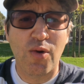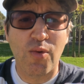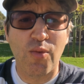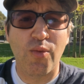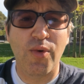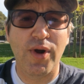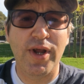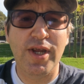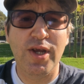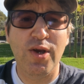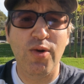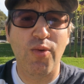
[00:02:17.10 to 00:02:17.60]

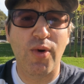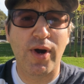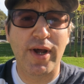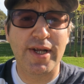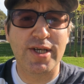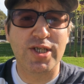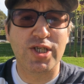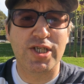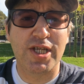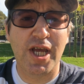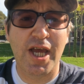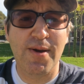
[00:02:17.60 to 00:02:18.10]
when you want a
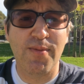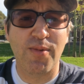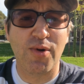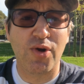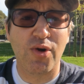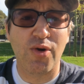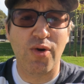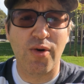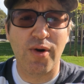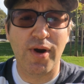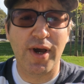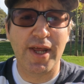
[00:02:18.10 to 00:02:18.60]
stable
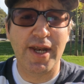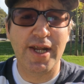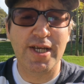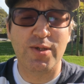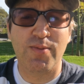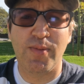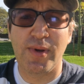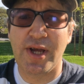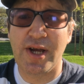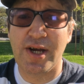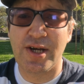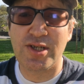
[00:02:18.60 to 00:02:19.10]
coin, it's
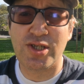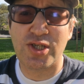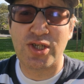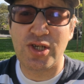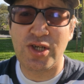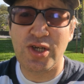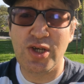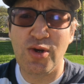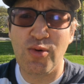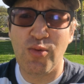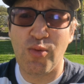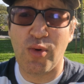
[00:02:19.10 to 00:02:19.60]
because
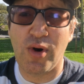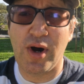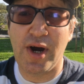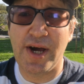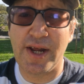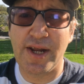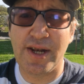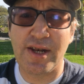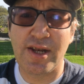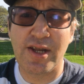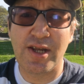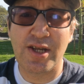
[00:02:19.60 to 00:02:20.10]
you
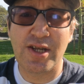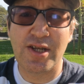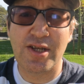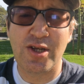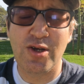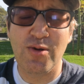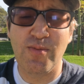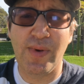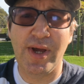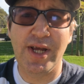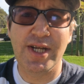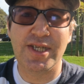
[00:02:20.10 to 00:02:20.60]
want
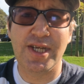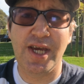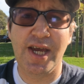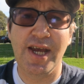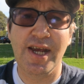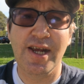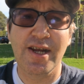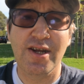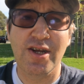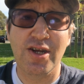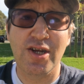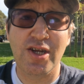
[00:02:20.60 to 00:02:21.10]
to
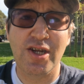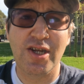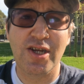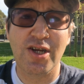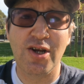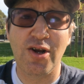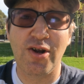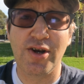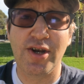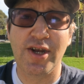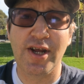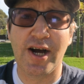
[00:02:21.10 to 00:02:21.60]
maintain
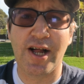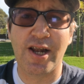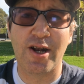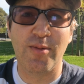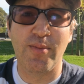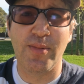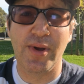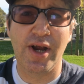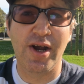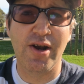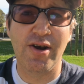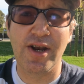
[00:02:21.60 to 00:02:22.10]
your dollar
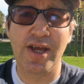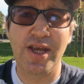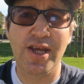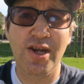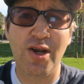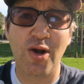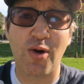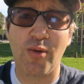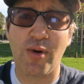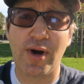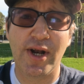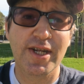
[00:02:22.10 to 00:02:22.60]
parity. You
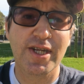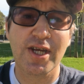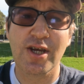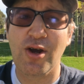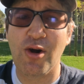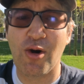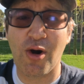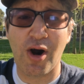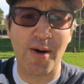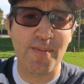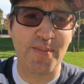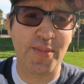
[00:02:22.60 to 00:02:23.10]
don't want it to
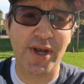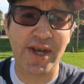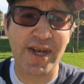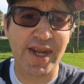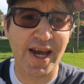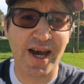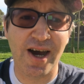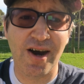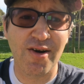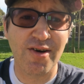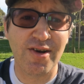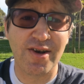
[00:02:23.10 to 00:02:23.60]
go up and
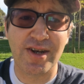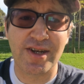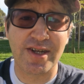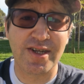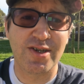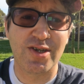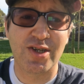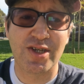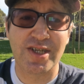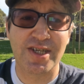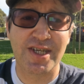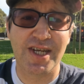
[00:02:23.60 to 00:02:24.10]
down
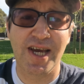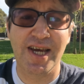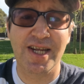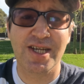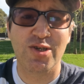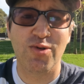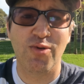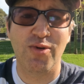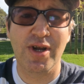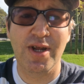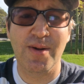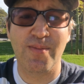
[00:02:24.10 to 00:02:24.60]

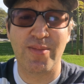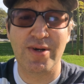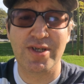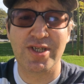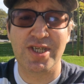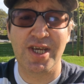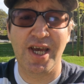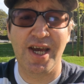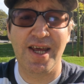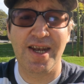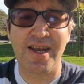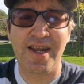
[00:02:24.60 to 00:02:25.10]

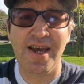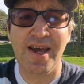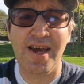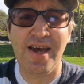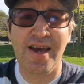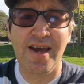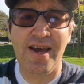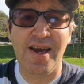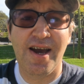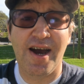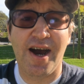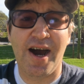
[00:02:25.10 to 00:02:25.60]
10-20%
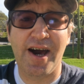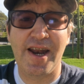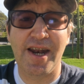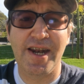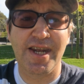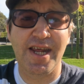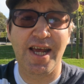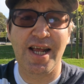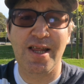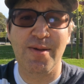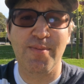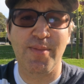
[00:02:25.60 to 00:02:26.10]
on a
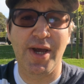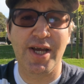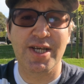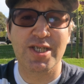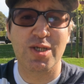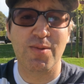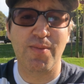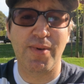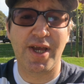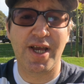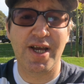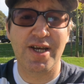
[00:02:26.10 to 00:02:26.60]
daily
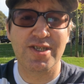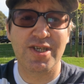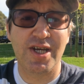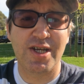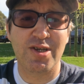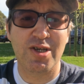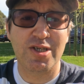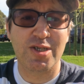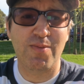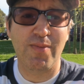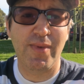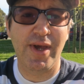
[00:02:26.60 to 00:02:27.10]
basis, because that
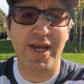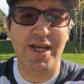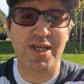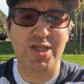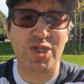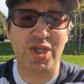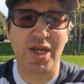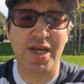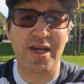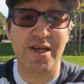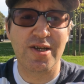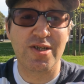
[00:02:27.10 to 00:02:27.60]
just makes
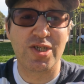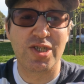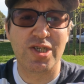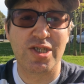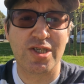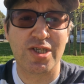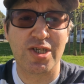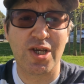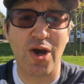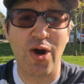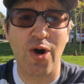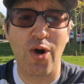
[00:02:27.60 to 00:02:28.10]
things
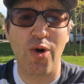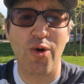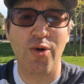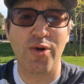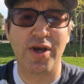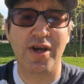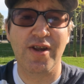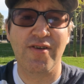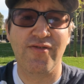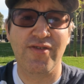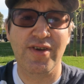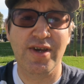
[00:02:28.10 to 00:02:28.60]
so
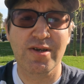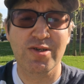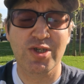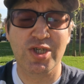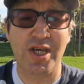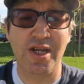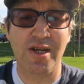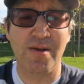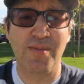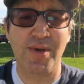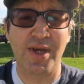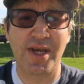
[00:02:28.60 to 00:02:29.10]

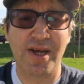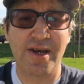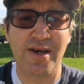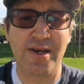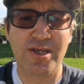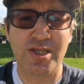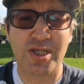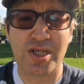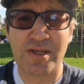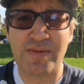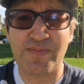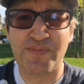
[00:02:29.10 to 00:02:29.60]
confusing.
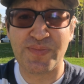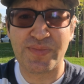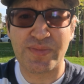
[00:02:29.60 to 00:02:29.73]
Because